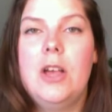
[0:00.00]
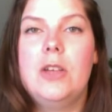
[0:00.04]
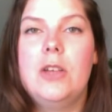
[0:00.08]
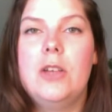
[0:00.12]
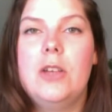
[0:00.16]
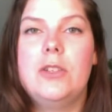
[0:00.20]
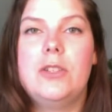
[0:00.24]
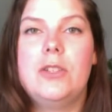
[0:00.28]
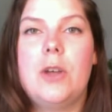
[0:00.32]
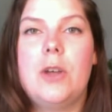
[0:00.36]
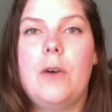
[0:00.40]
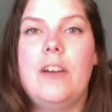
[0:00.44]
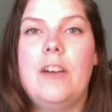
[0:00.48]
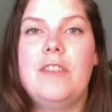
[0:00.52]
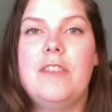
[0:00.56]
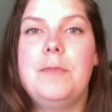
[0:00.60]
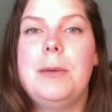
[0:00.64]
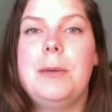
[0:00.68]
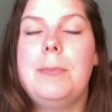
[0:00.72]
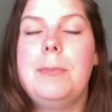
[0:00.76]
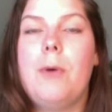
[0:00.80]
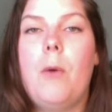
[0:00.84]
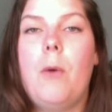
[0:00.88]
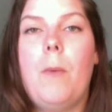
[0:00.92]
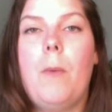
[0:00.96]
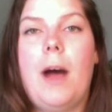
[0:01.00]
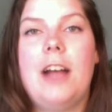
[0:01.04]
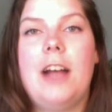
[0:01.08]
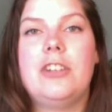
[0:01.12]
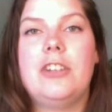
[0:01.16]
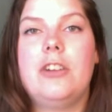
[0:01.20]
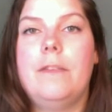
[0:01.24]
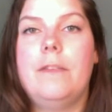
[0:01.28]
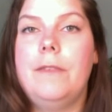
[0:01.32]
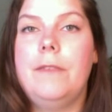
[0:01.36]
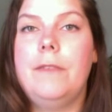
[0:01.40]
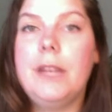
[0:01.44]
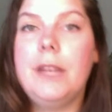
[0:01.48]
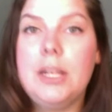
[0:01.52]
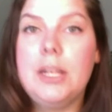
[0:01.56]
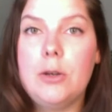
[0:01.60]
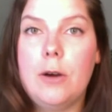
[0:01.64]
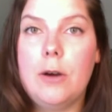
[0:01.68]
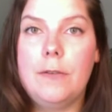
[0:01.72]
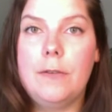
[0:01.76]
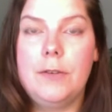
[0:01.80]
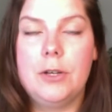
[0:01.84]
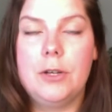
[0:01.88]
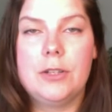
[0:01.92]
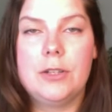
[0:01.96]
So if people watch a video
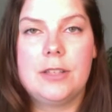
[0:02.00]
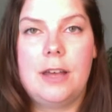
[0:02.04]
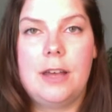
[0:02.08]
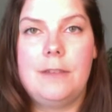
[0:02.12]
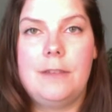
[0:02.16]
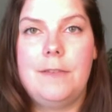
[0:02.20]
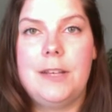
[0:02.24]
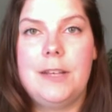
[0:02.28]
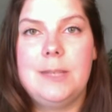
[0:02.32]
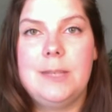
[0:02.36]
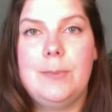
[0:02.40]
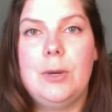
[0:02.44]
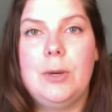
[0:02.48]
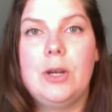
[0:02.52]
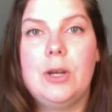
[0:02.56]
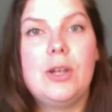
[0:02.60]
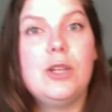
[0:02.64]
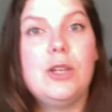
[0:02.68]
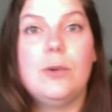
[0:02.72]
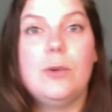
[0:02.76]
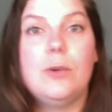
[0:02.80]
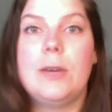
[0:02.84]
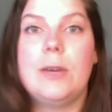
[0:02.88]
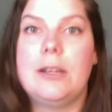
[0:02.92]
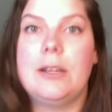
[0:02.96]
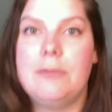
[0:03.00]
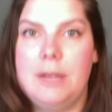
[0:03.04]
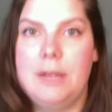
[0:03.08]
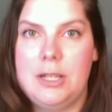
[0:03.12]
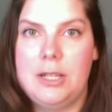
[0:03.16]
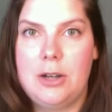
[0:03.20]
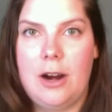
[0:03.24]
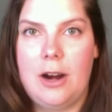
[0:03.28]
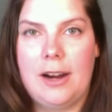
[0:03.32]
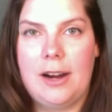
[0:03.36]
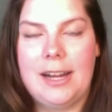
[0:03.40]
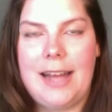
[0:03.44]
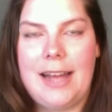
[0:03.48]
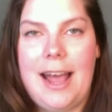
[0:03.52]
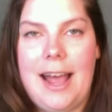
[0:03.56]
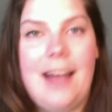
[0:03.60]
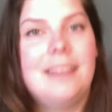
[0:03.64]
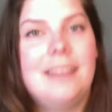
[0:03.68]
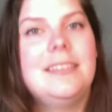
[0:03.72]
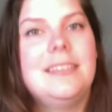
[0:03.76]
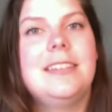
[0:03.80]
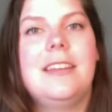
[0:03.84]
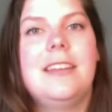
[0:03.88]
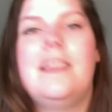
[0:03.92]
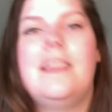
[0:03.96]
of yours on Facebook, you can retarget
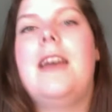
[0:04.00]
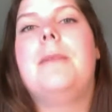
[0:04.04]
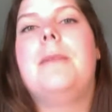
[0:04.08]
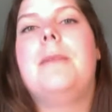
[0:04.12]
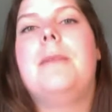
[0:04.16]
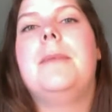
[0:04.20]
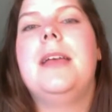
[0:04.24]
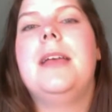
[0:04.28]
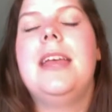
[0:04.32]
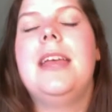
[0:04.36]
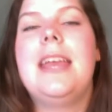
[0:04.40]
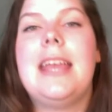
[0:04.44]
ads to them.